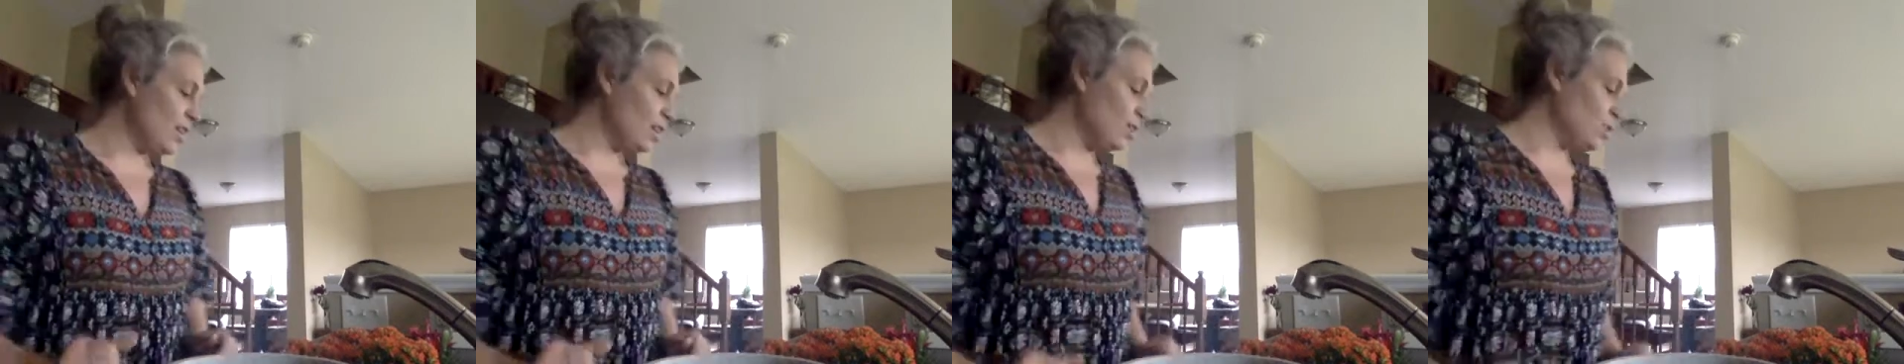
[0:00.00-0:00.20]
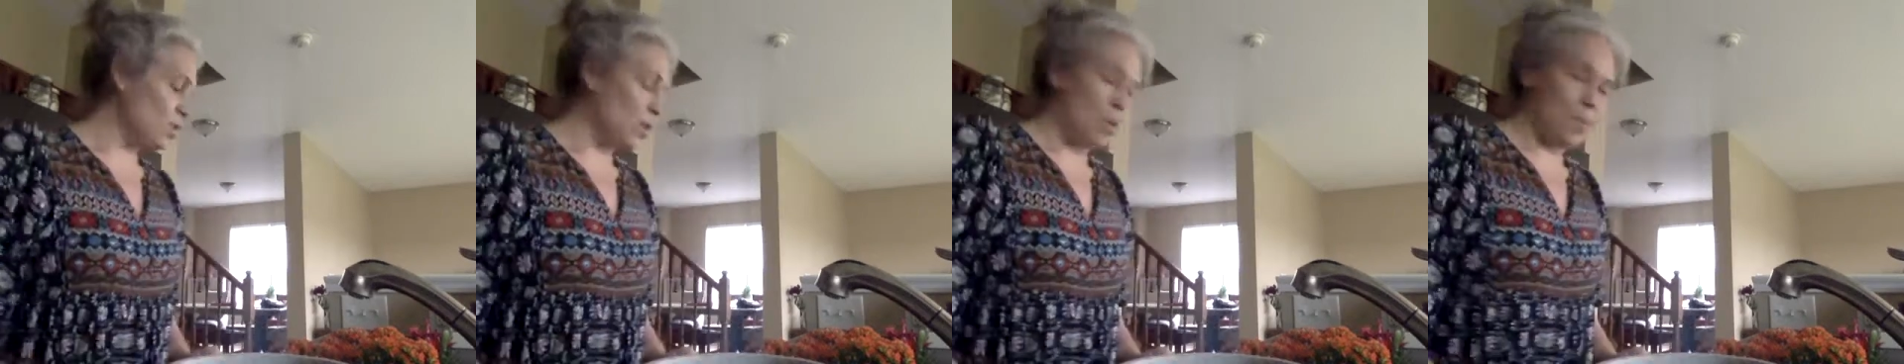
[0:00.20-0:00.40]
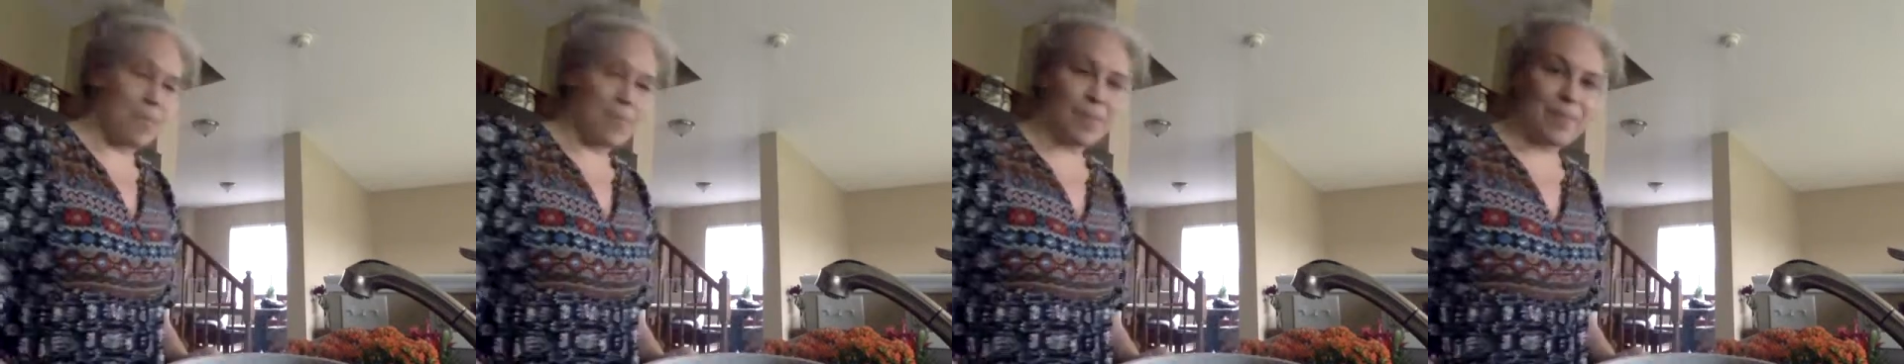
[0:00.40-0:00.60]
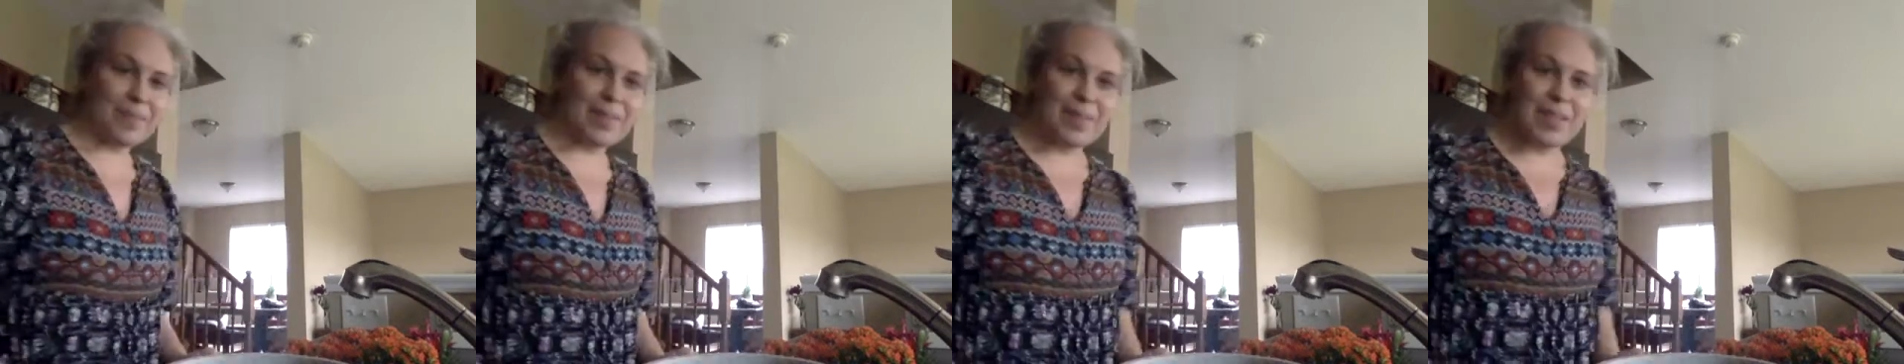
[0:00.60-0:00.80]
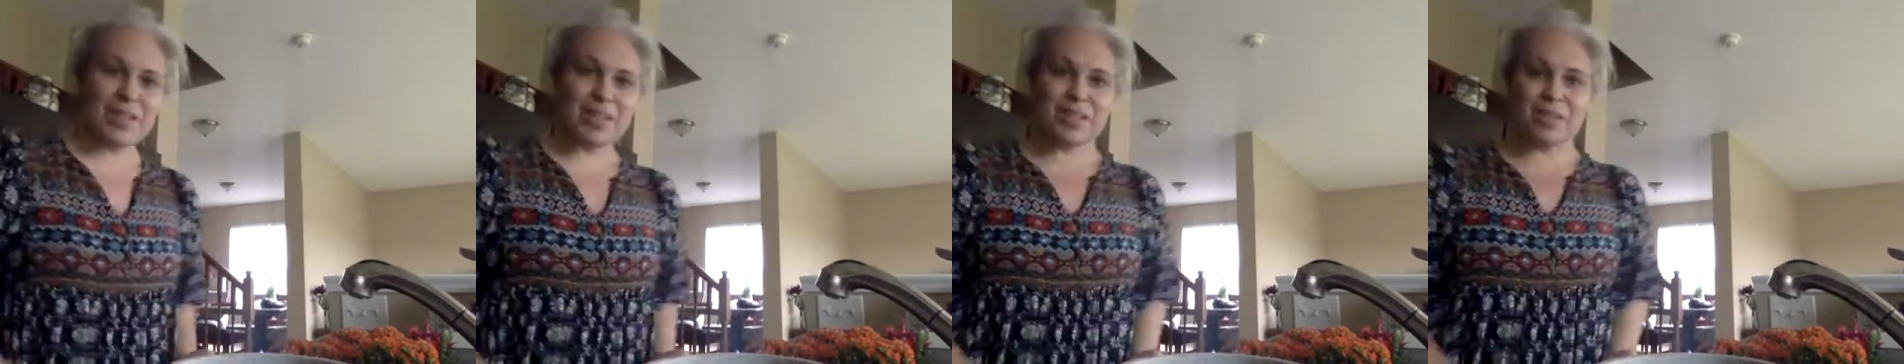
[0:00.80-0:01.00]
So
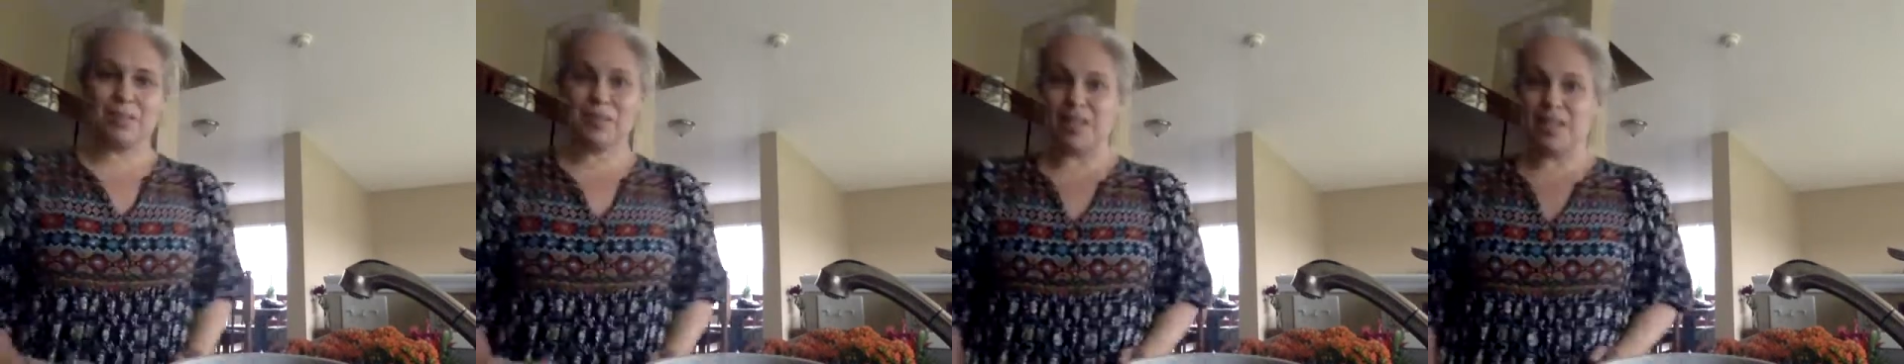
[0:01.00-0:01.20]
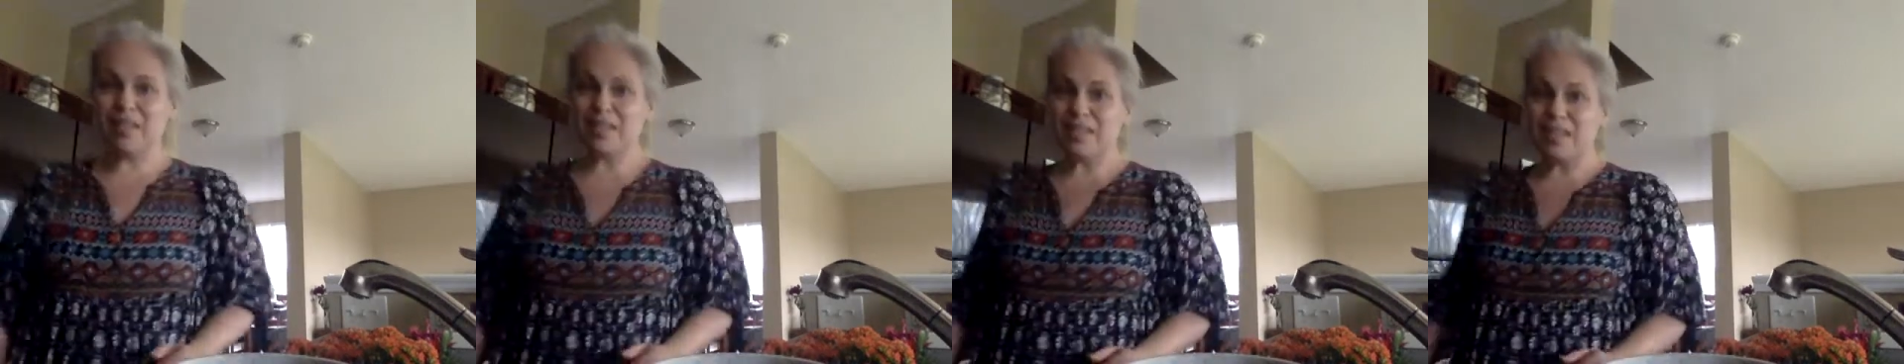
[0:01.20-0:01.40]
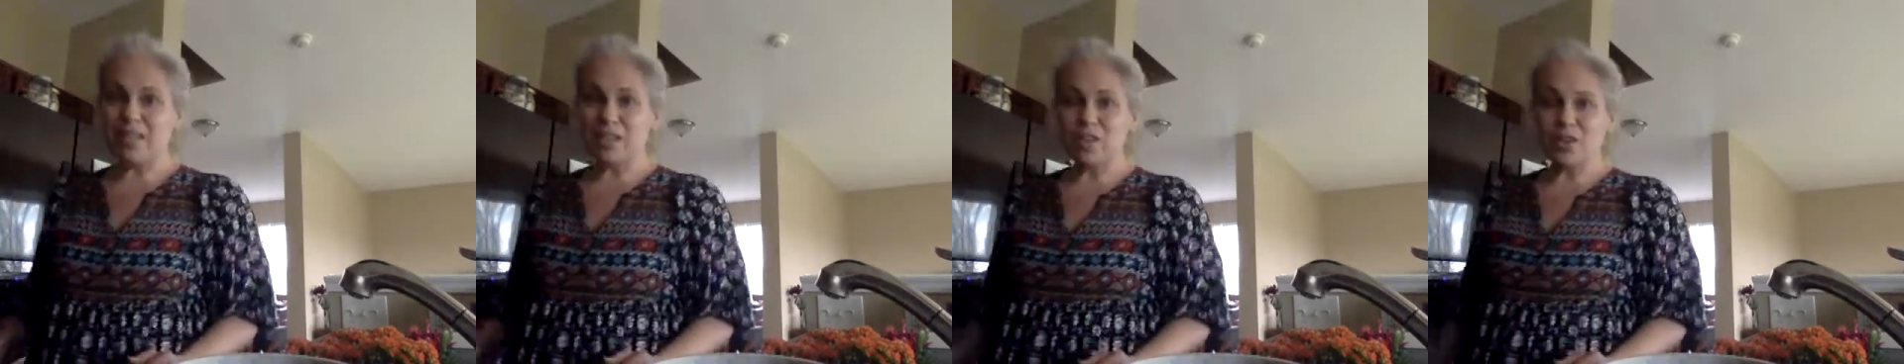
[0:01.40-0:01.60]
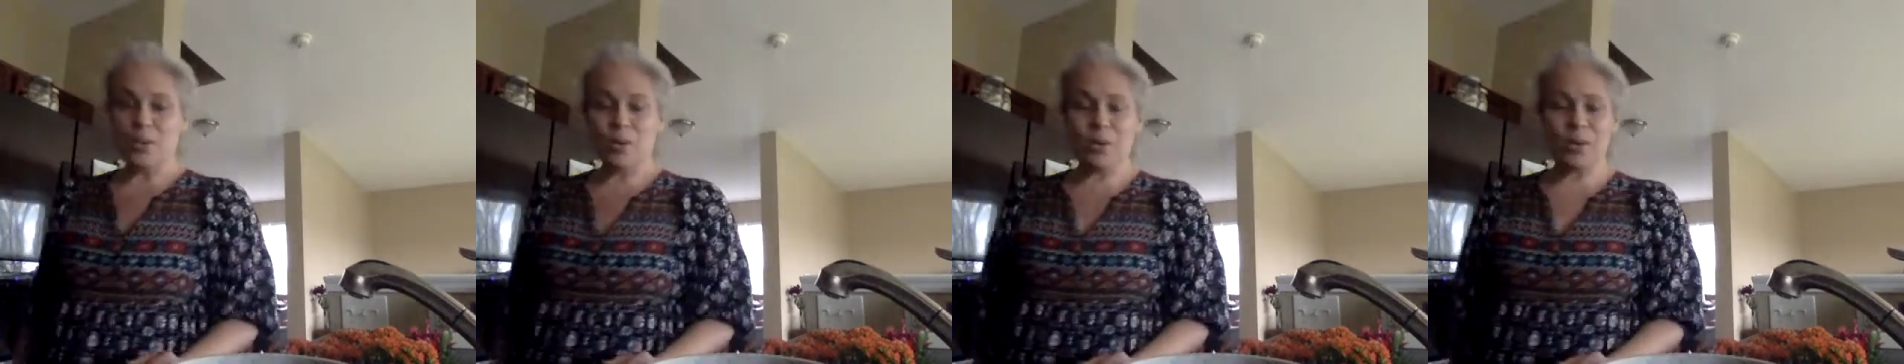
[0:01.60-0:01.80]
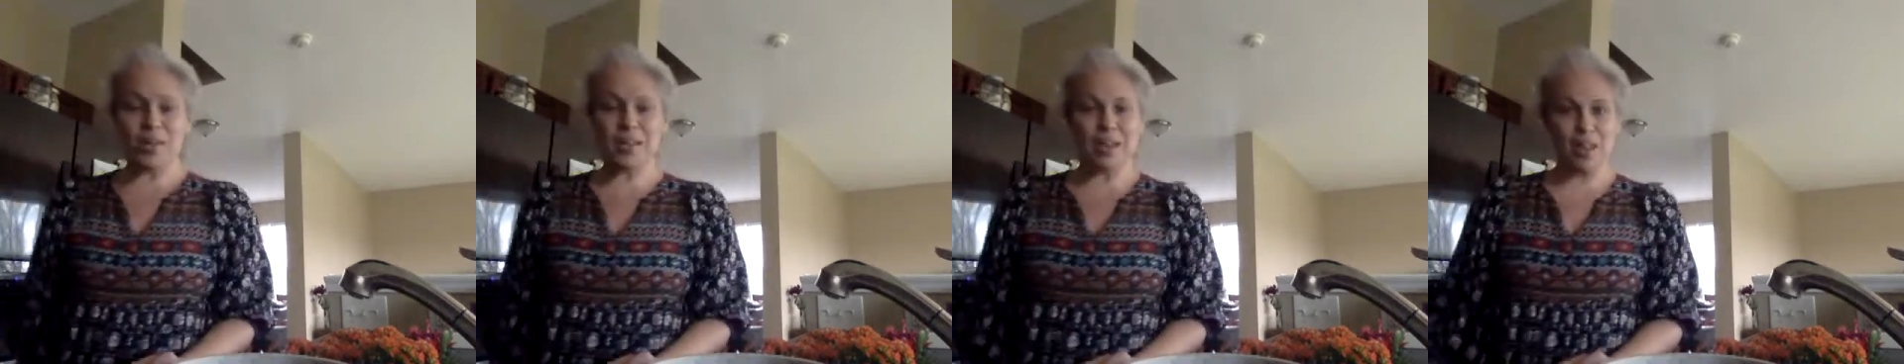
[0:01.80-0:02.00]
some things that you can